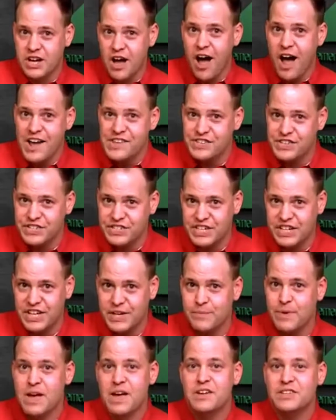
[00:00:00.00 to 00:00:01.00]
Kaizen
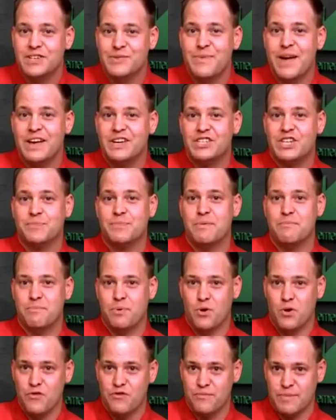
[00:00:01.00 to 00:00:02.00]
team to make some
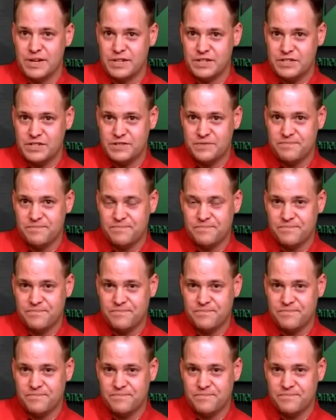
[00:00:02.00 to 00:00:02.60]
improvements.